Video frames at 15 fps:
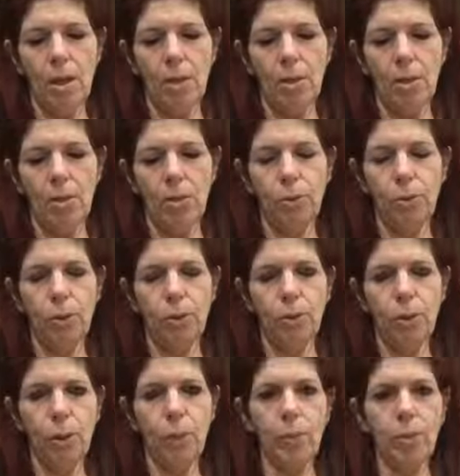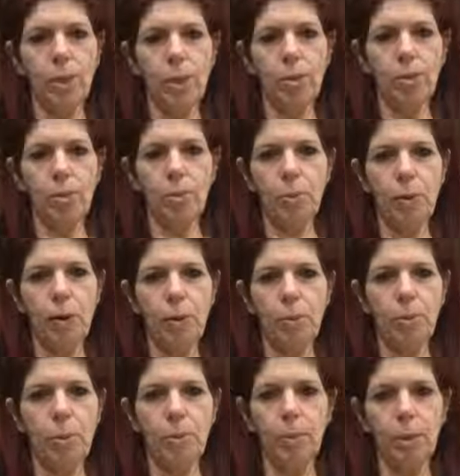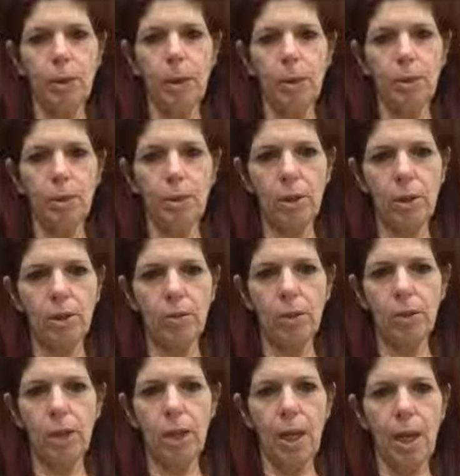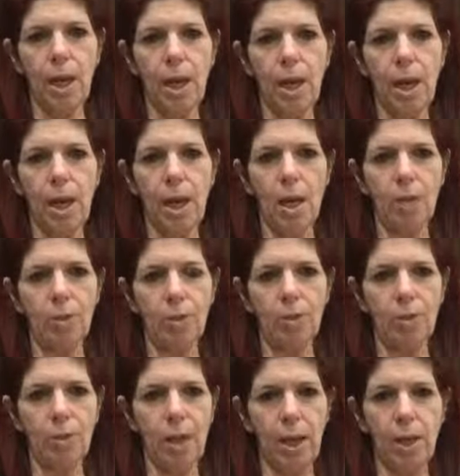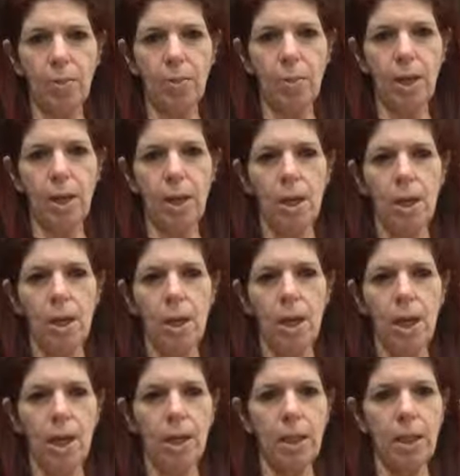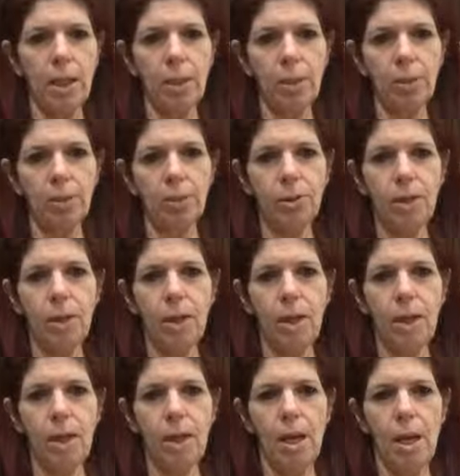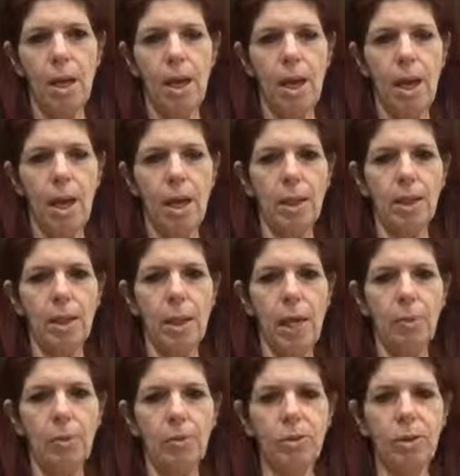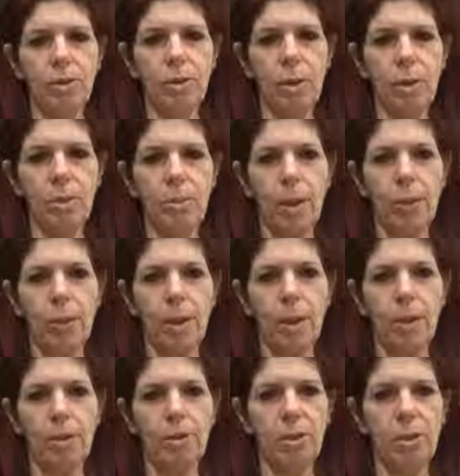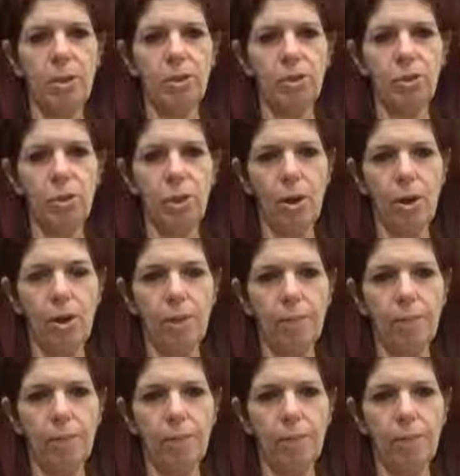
Through the 21 days of prayer, people got delivered and saved and healed. And that was because in my weakness, He is strong.